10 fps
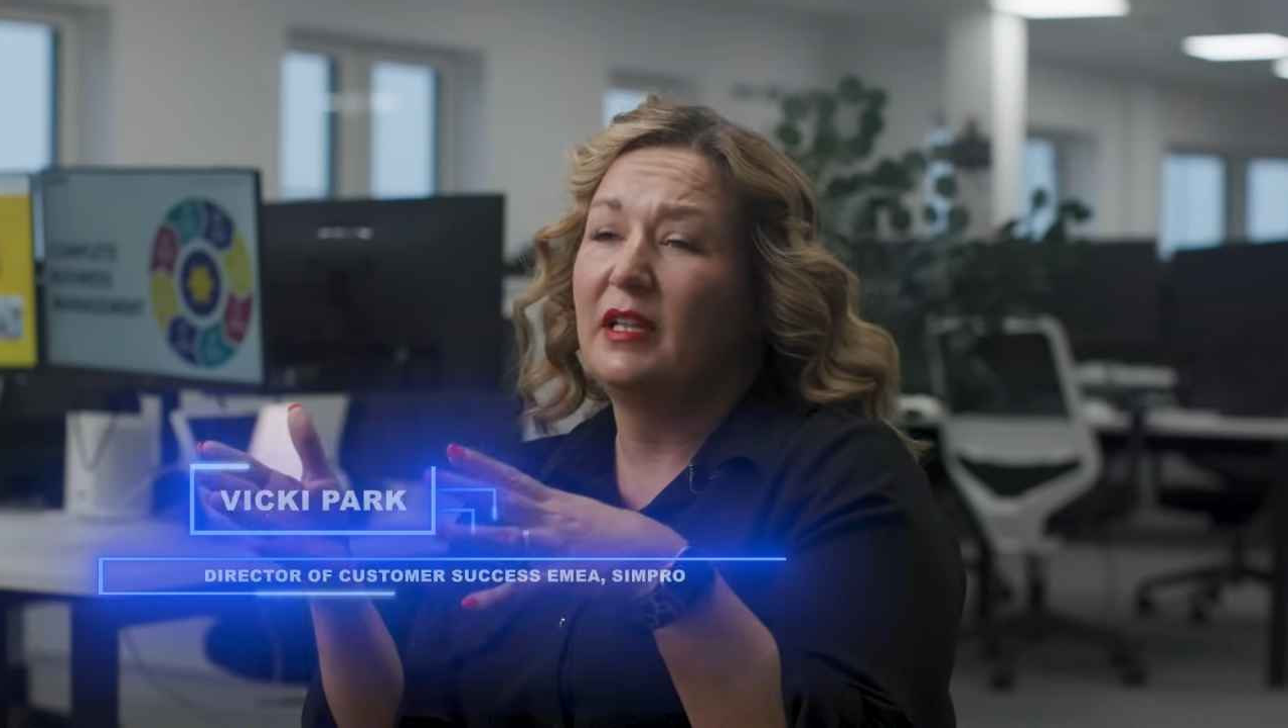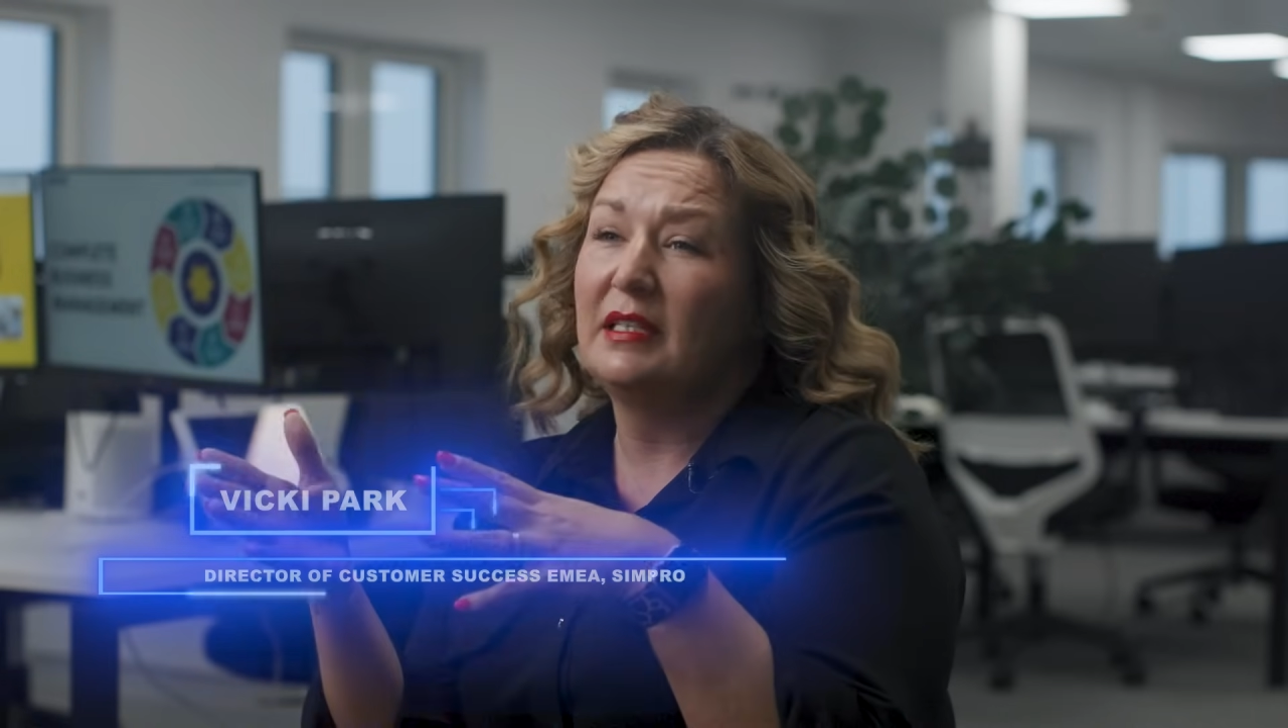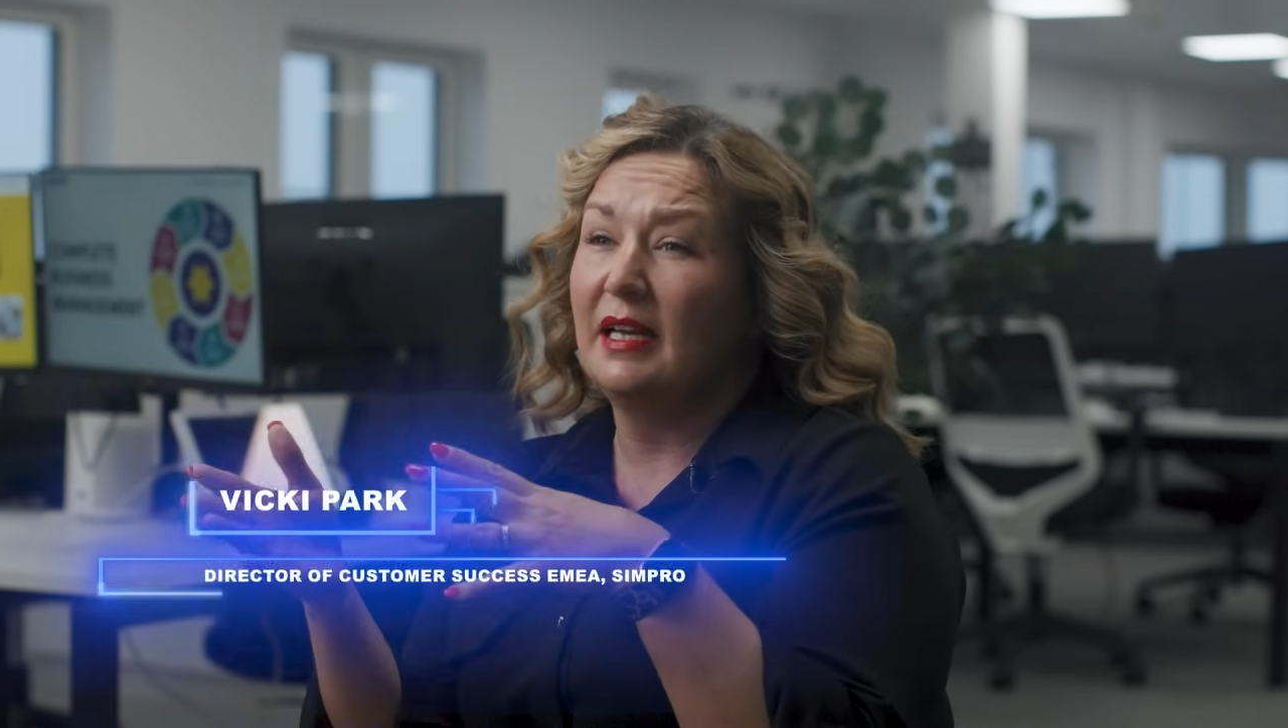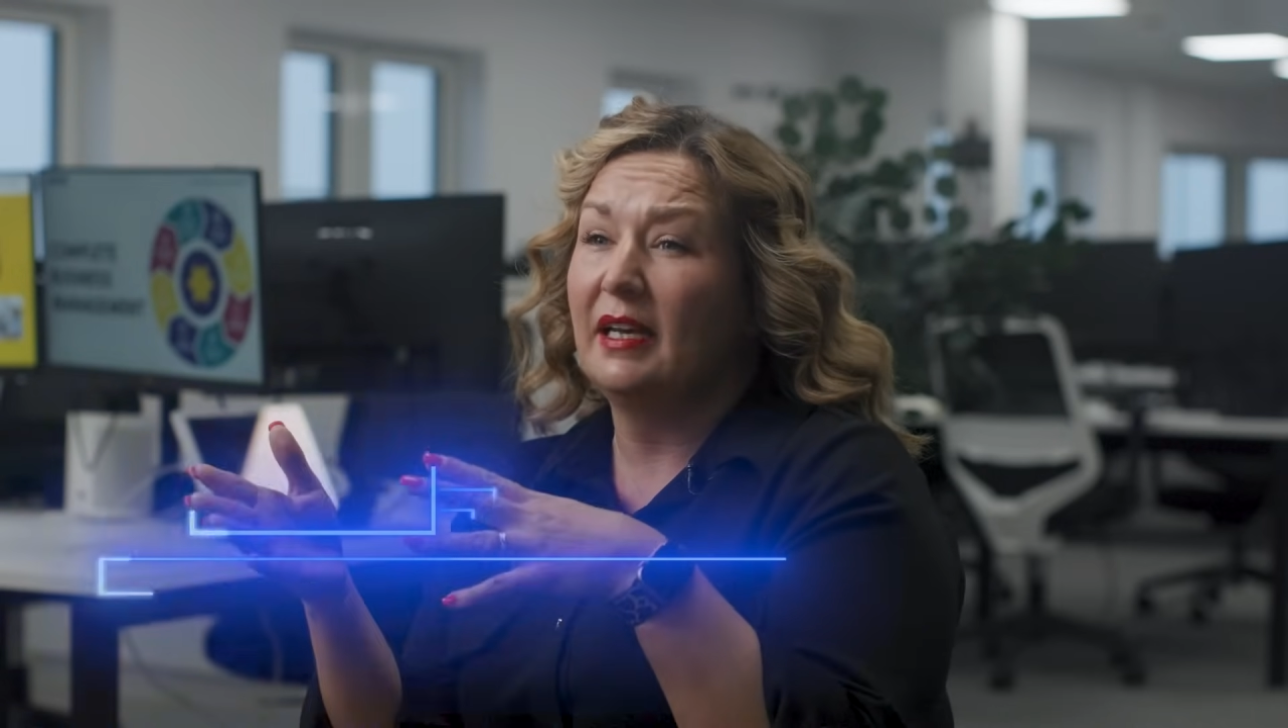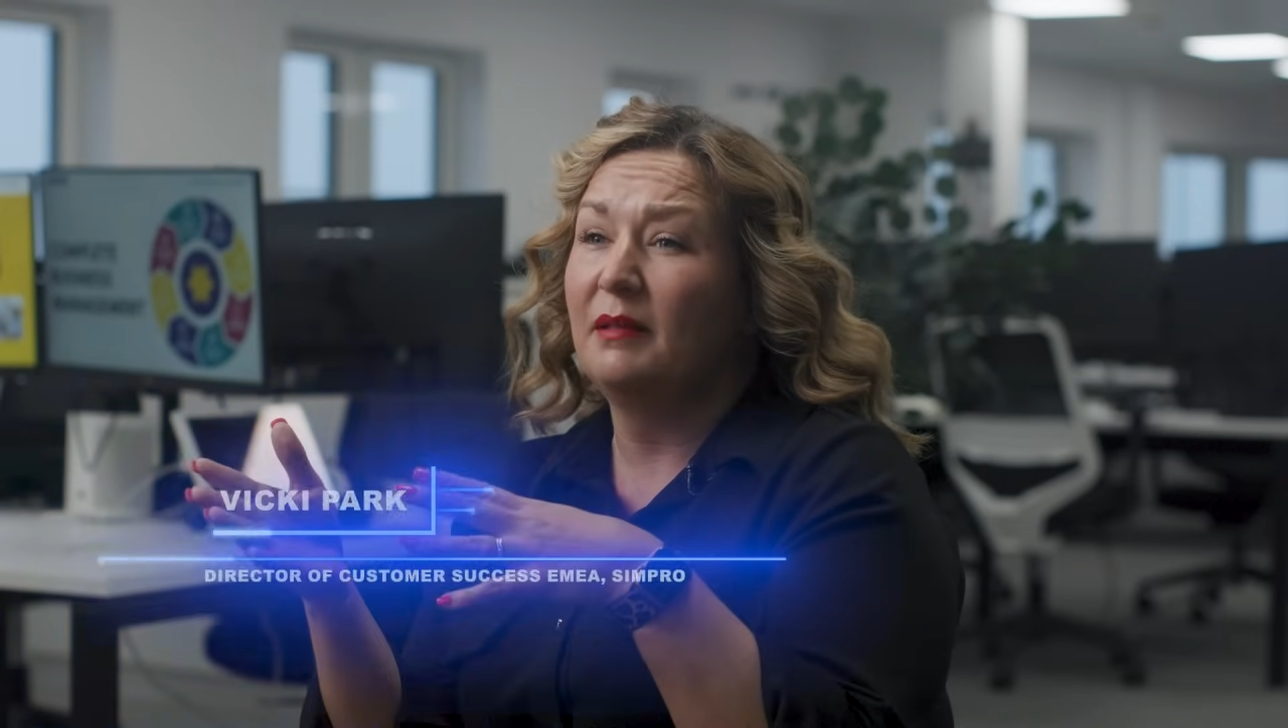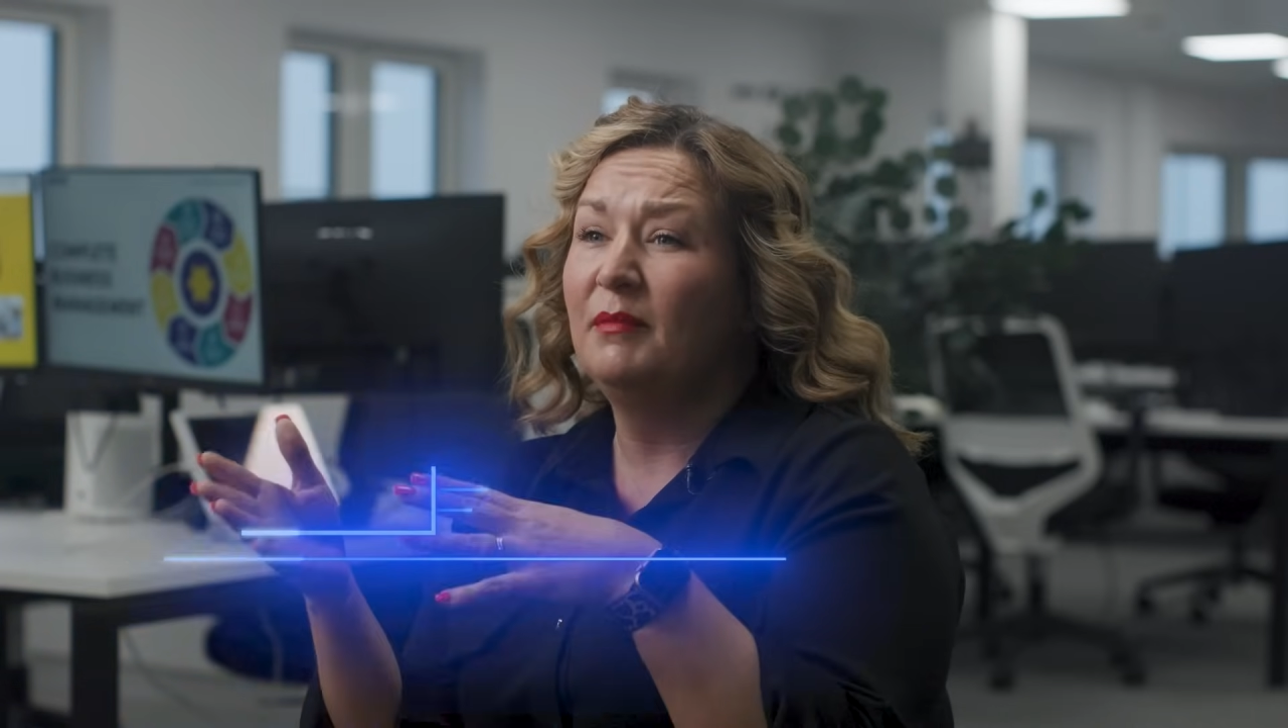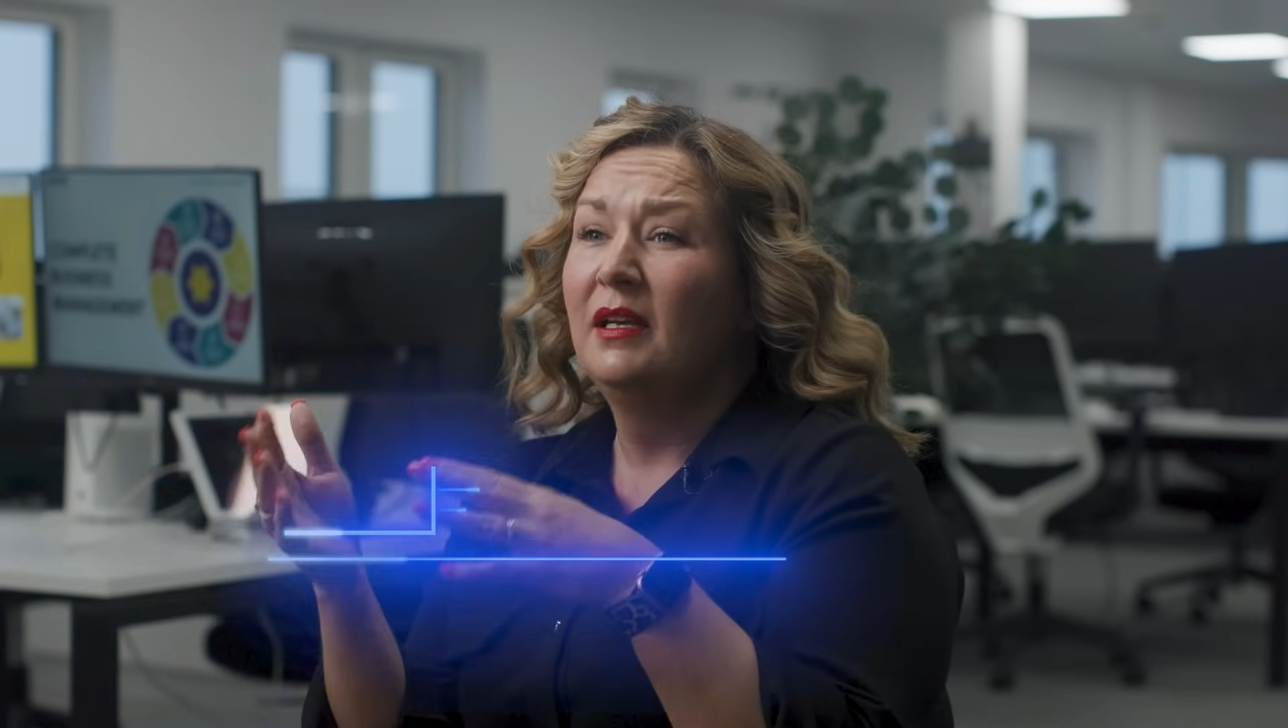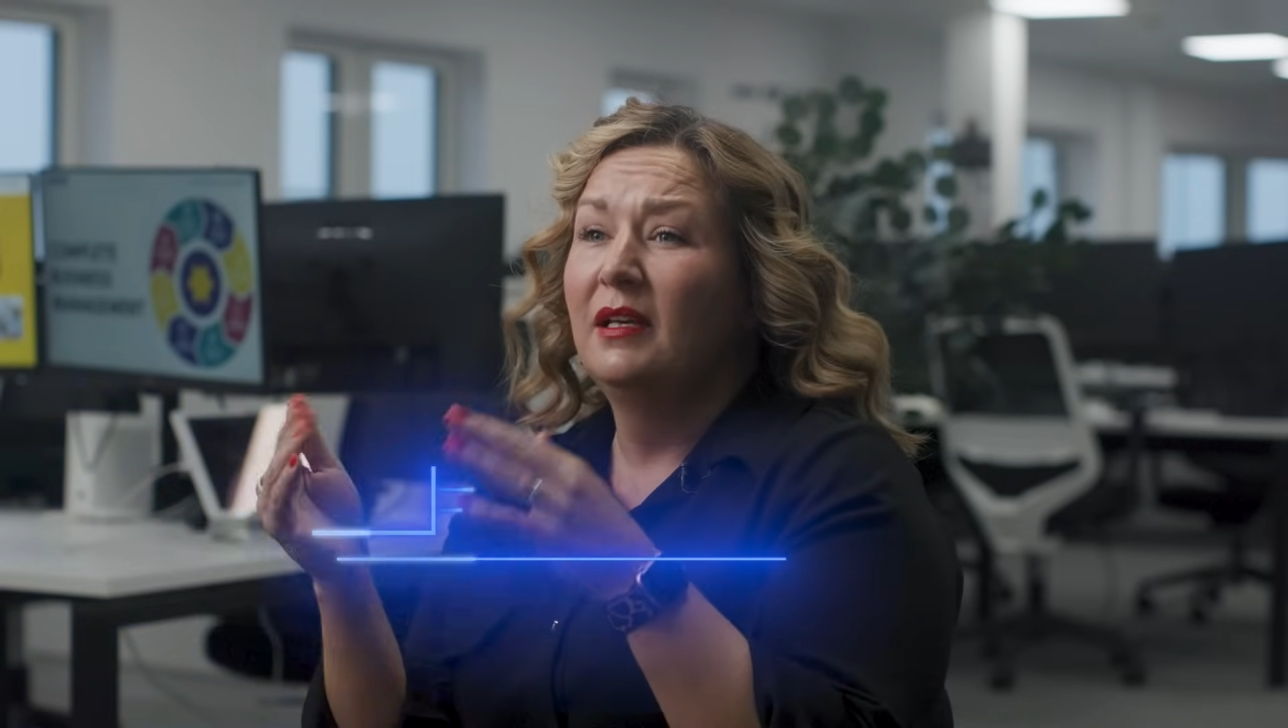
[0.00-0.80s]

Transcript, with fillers: their time